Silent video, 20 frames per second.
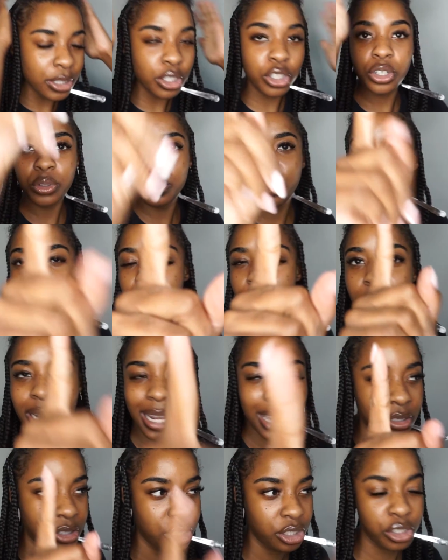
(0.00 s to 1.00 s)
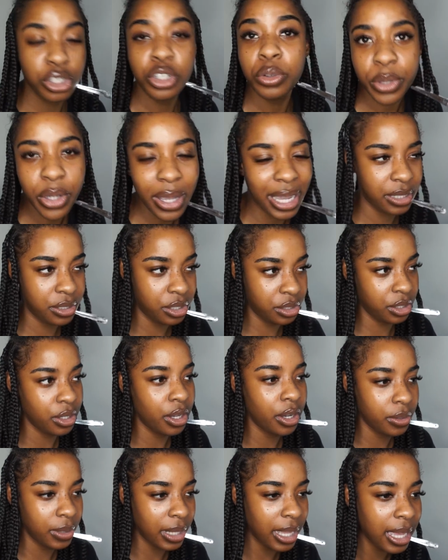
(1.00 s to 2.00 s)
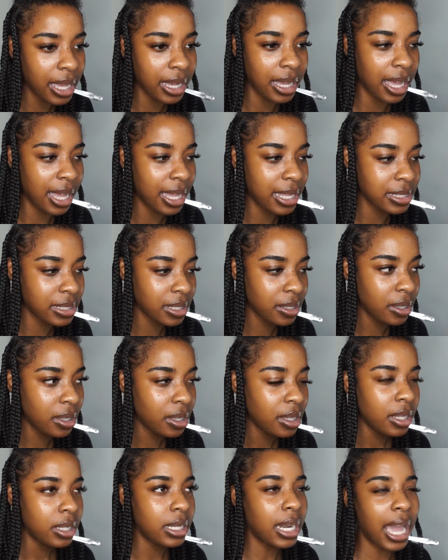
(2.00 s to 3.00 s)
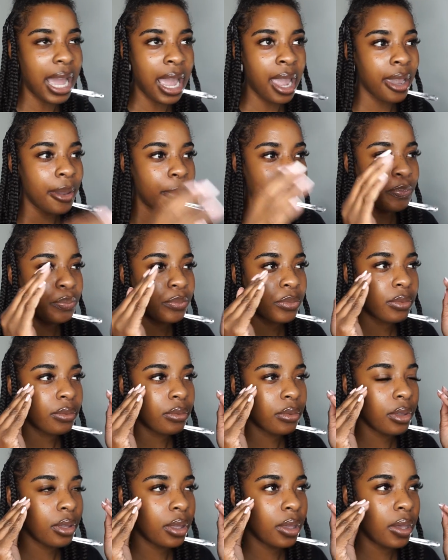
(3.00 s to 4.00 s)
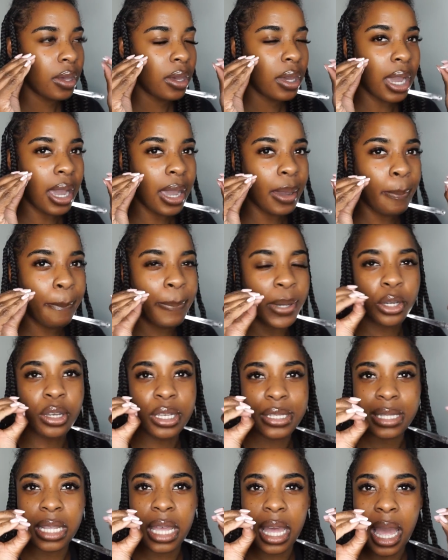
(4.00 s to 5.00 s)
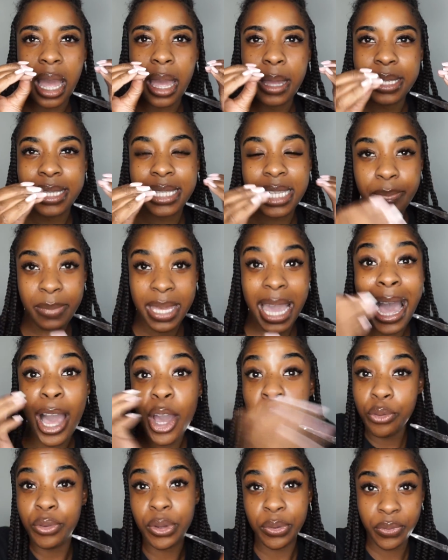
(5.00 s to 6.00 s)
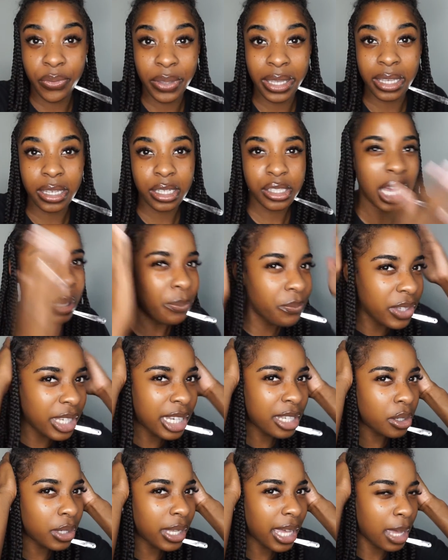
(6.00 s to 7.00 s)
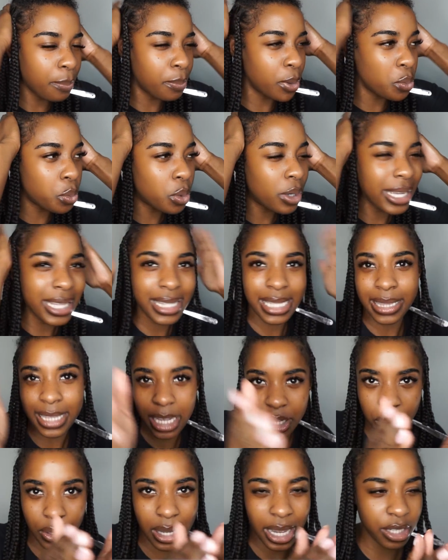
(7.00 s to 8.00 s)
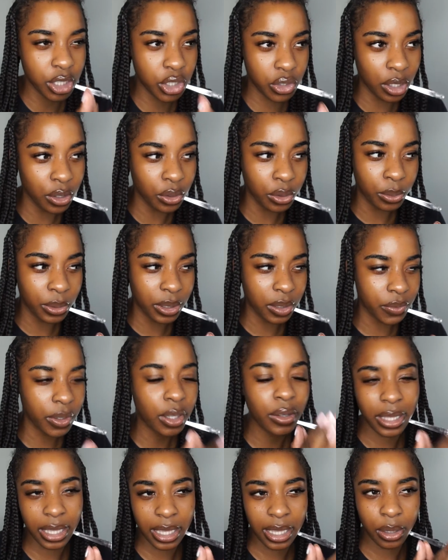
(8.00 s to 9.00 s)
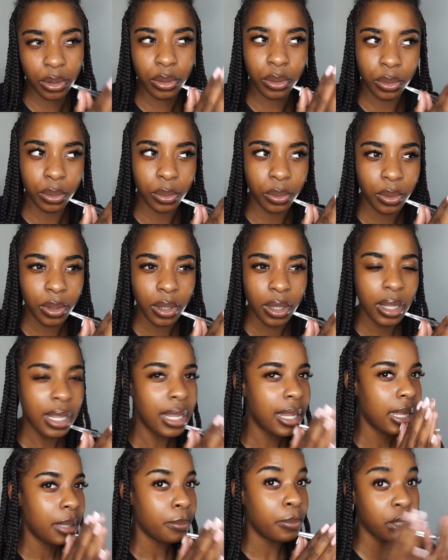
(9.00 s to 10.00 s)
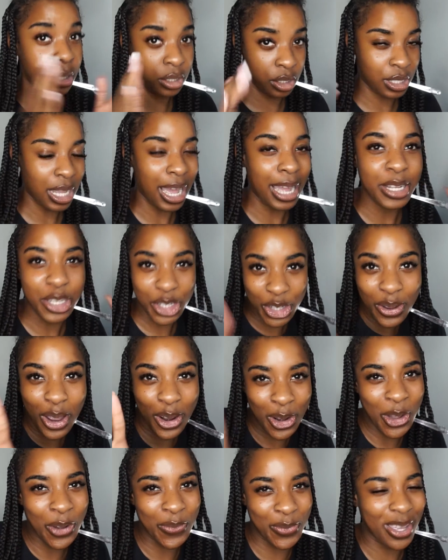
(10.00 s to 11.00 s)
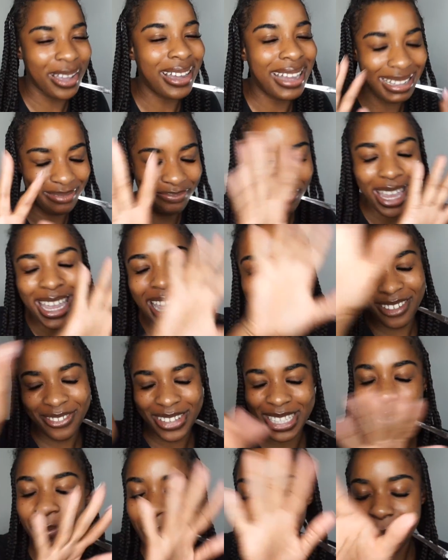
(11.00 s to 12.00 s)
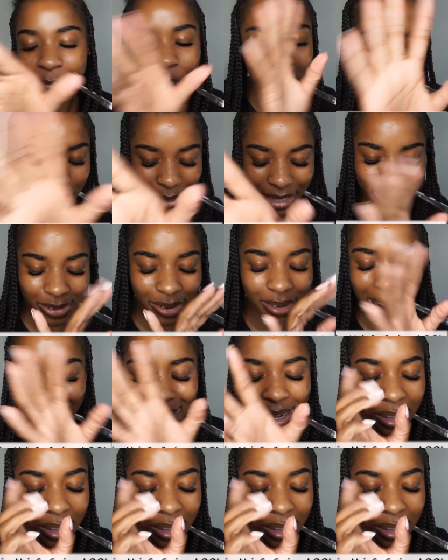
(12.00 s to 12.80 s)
you will know how to do your own hair, guys. Like, because you see me, I overthink. So I'm thinking, okay, but what is it that you guys struggle with? Okay, cool. Because a lot of you, anyways, let me not go into it right